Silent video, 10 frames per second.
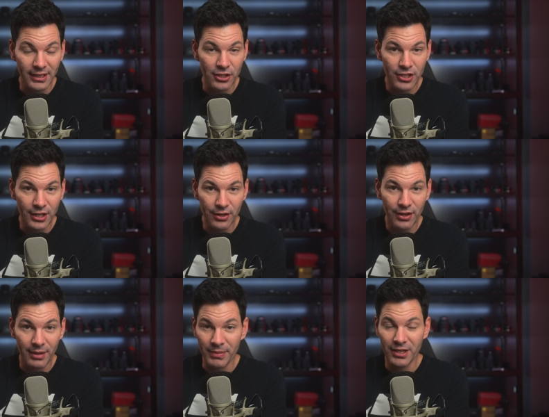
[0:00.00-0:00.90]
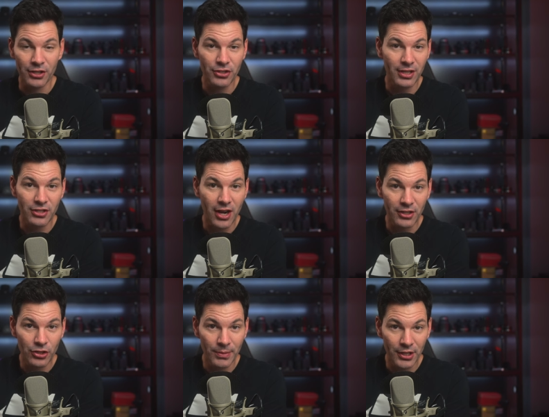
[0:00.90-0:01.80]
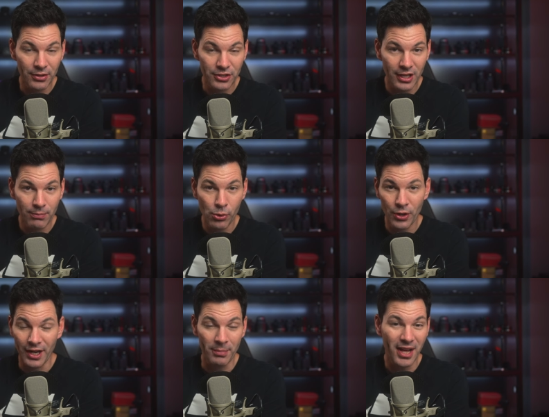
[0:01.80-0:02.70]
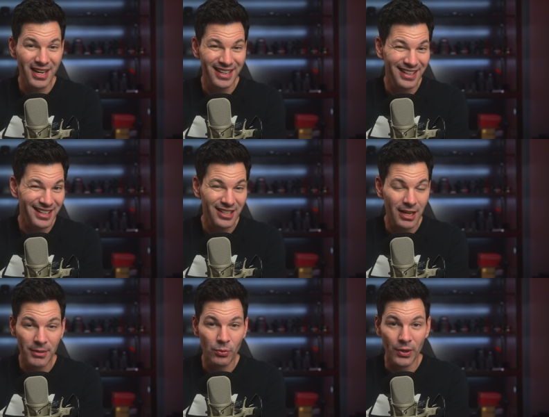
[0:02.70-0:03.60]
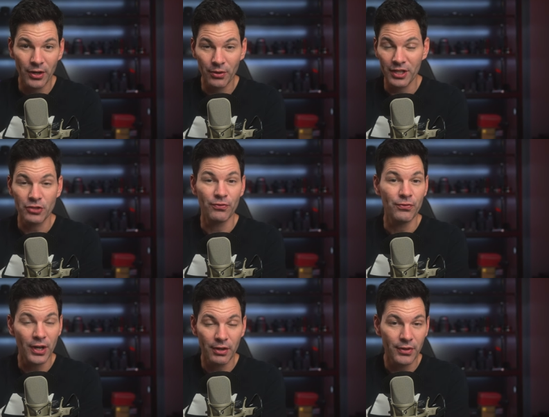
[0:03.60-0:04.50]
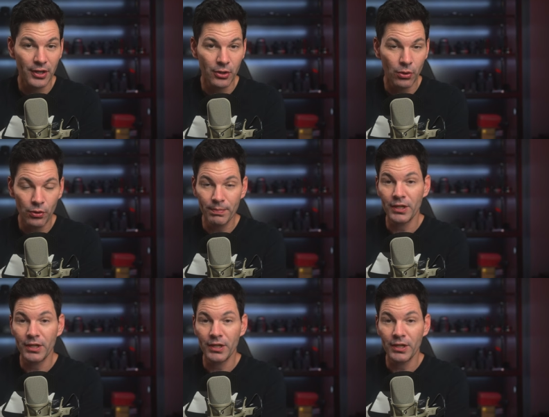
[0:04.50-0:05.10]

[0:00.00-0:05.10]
lens heater because it's hot and humid here in Singapore and I'm not in a climate where it's very, very cold.